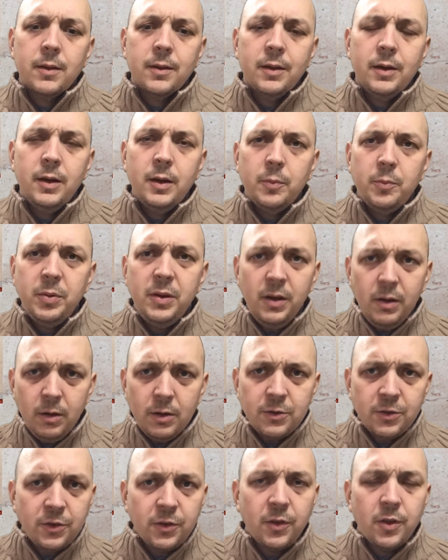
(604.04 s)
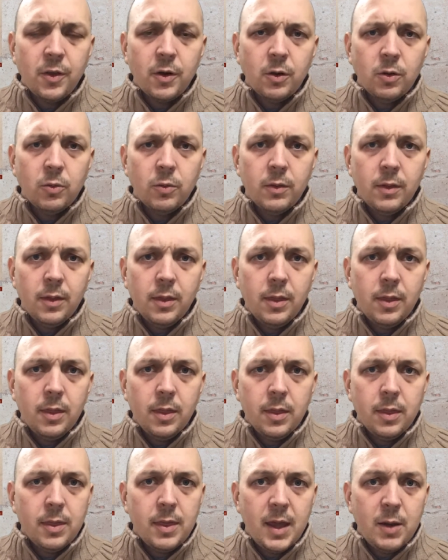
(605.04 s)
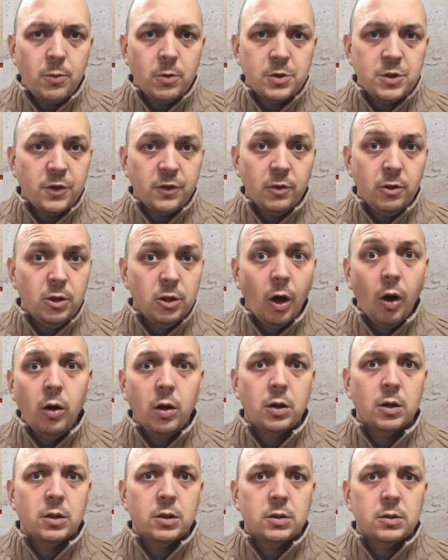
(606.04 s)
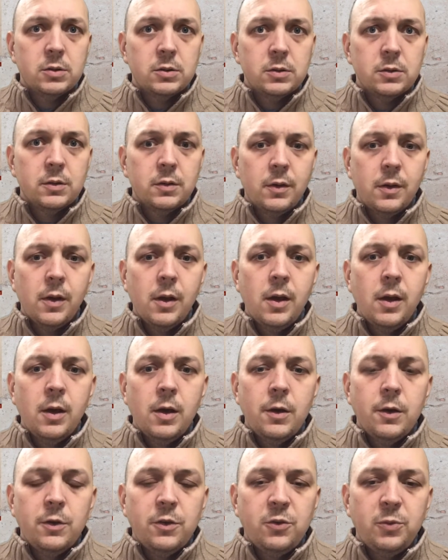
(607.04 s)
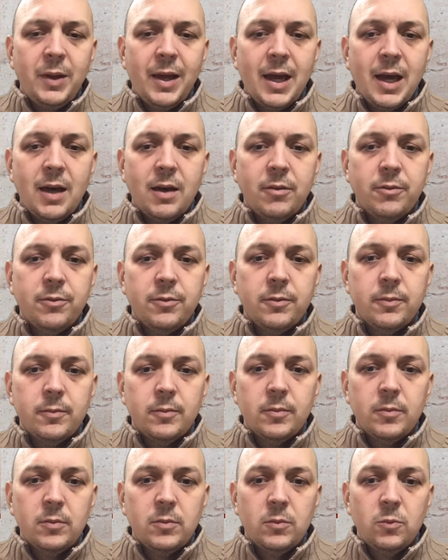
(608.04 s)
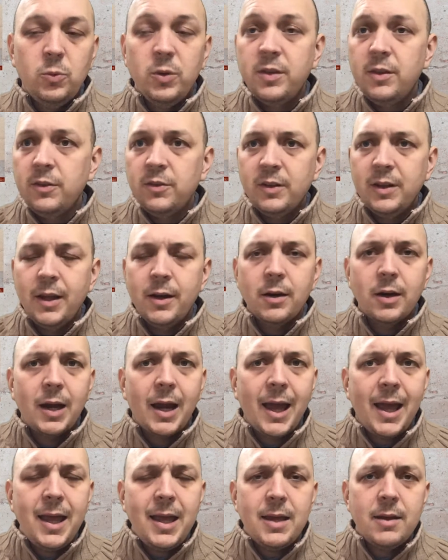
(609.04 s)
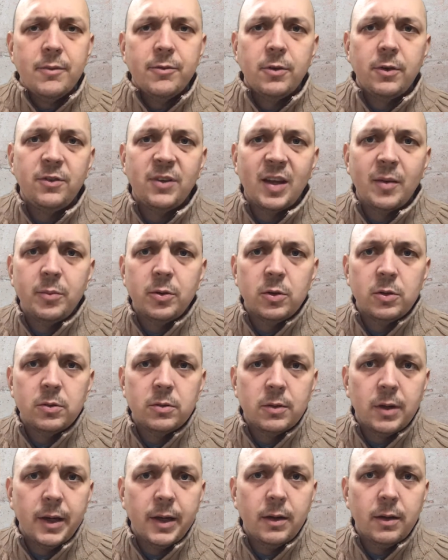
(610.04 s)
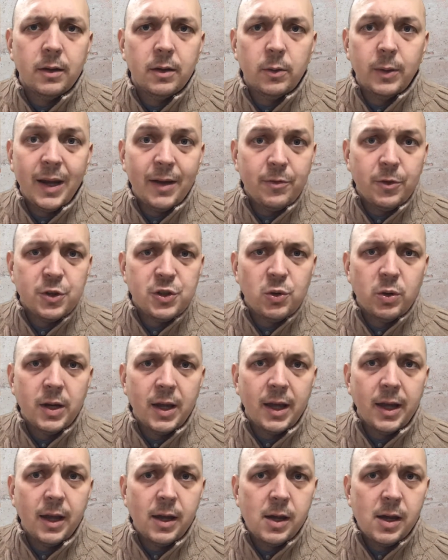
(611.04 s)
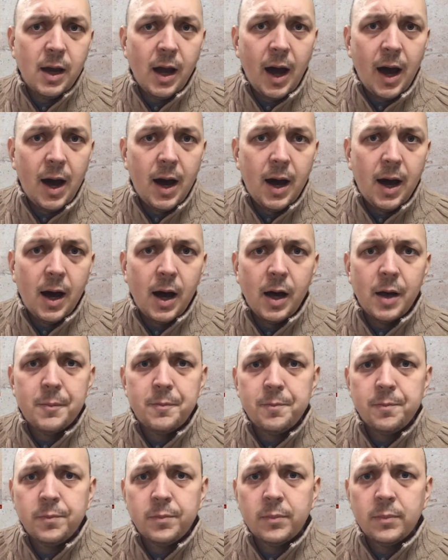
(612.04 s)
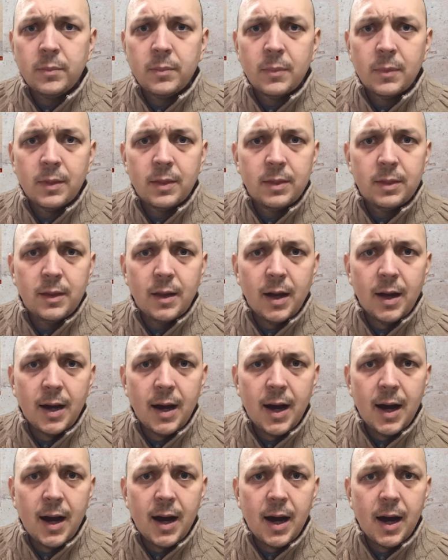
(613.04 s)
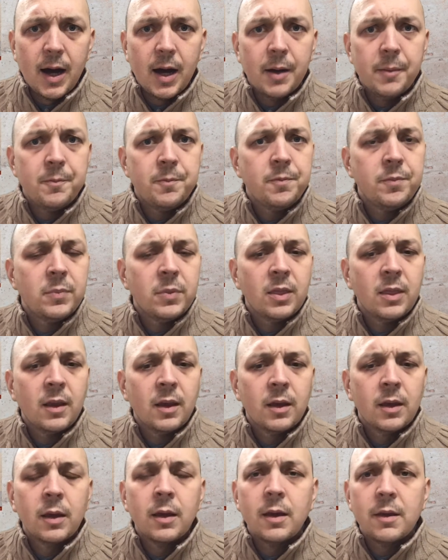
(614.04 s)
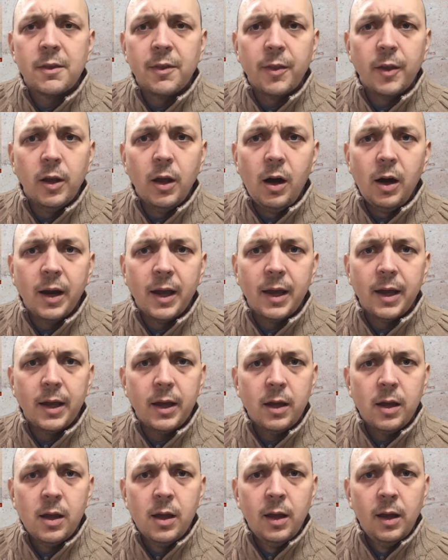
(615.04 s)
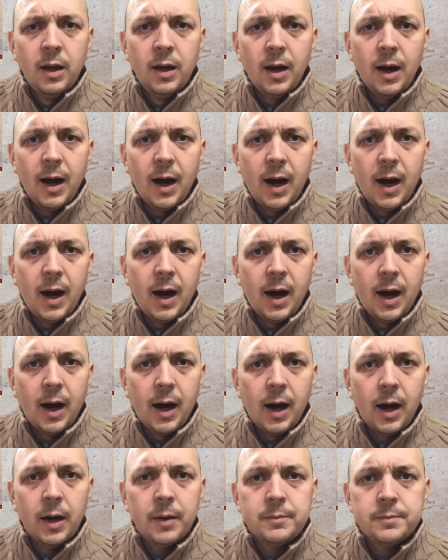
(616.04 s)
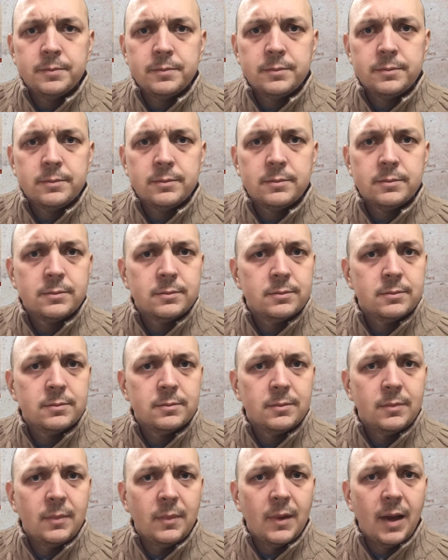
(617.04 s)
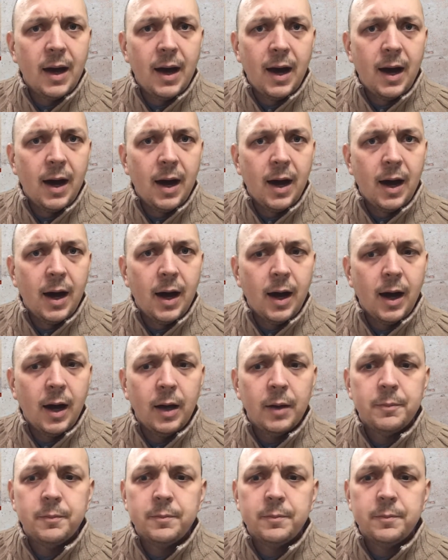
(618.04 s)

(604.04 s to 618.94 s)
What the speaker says: it appears as though they were just longer. So we have with this letter A, for example, right? We have the short A, ah, ah. Then the long A, ah, ah.